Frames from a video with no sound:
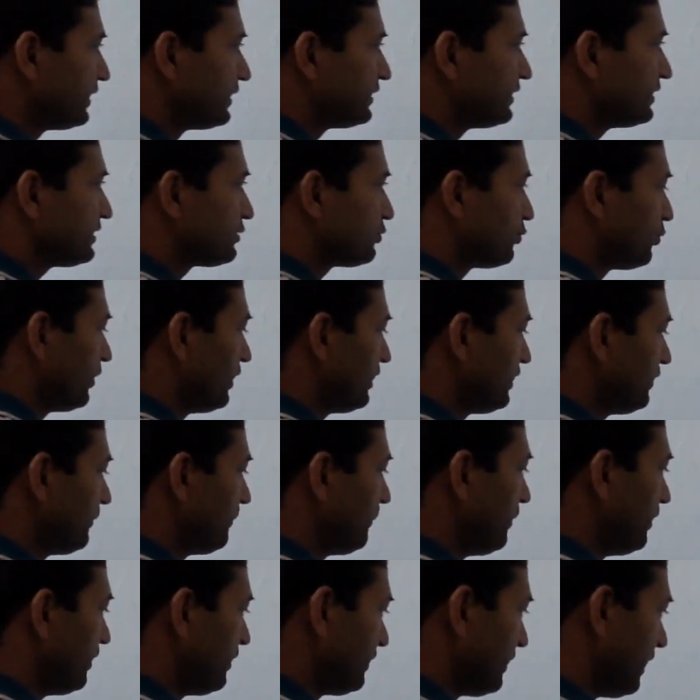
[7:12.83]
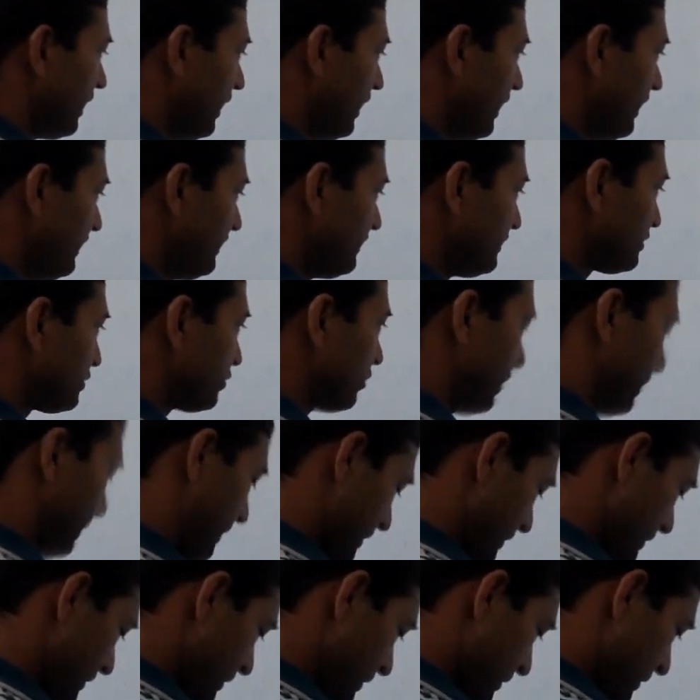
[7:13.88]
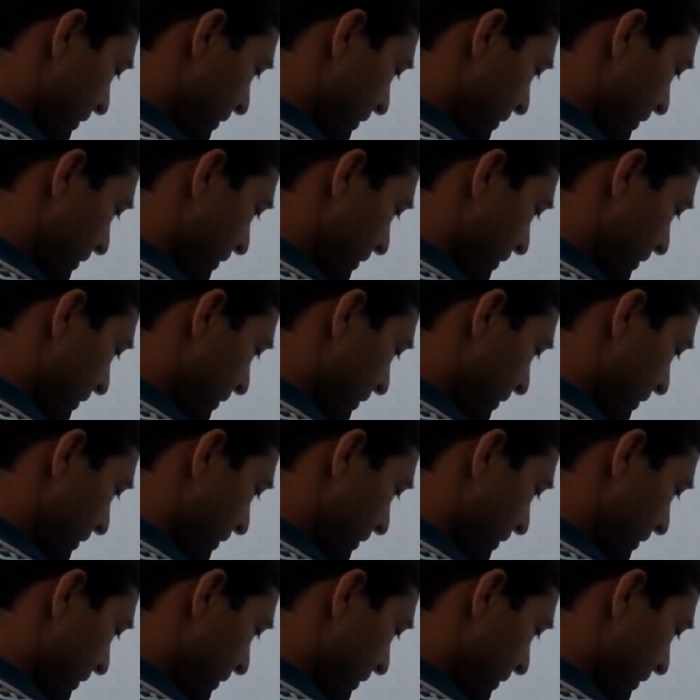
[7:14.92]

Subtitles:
this 1 upon R square